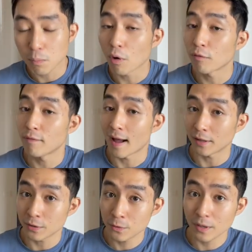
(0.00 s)
more
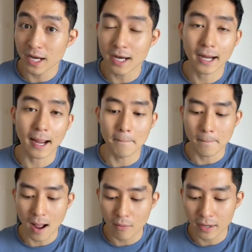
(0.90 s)
value in the
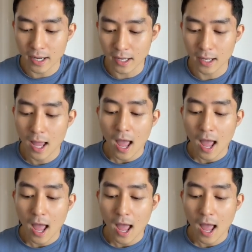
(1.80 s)
compounding